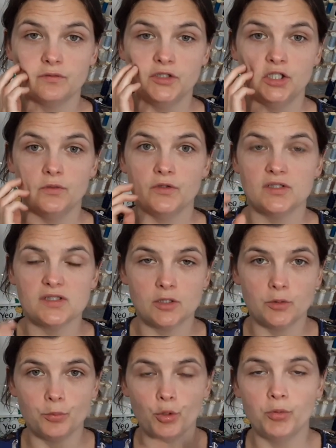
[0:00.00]
that it's a
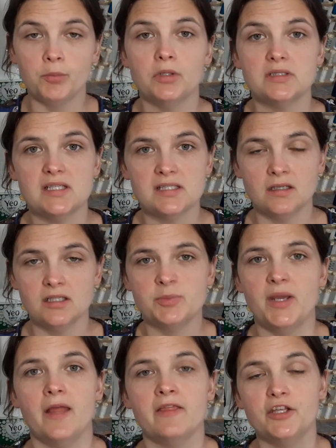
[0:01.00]
proper multi-sized
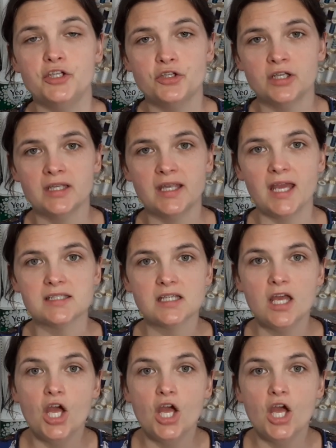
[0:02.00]
pattern that you can get.